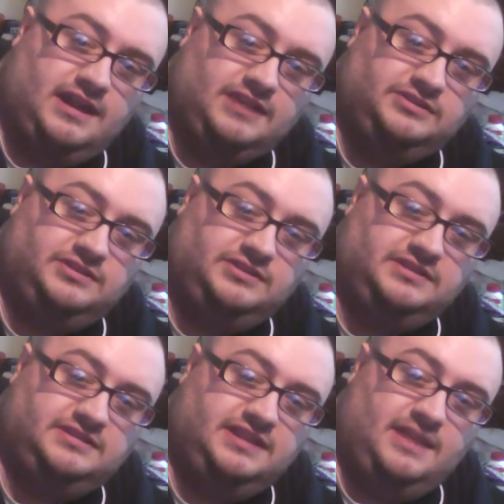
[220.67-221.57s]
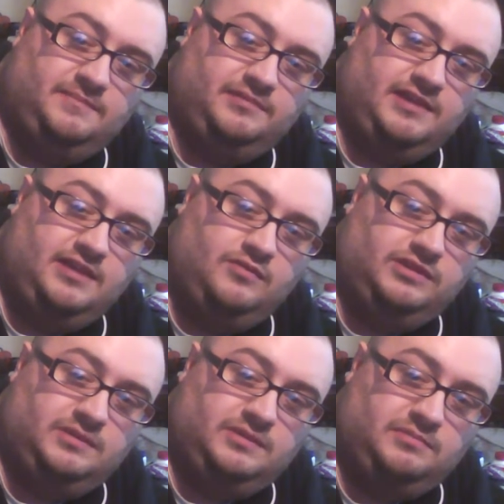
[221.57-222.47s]
And as you can see, I'm playing
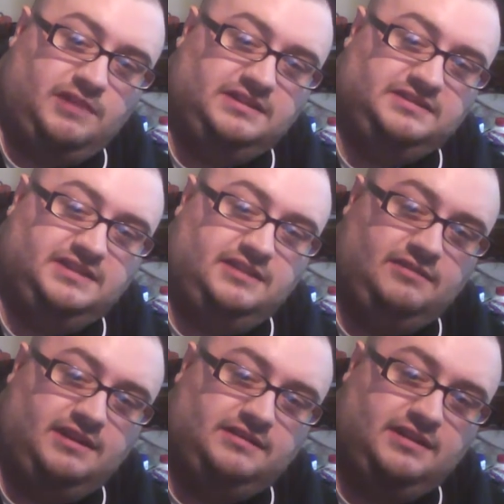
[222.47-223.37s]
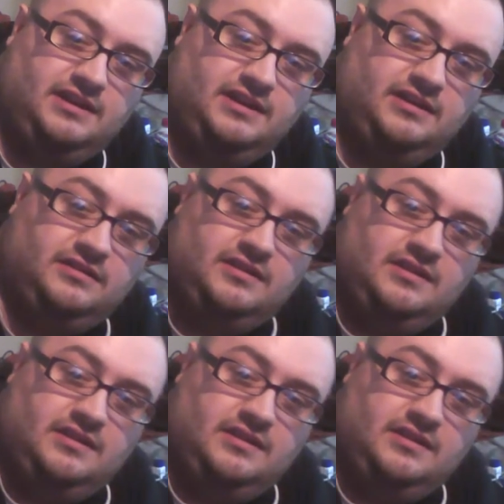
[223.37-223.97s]
with the brightness thing right there.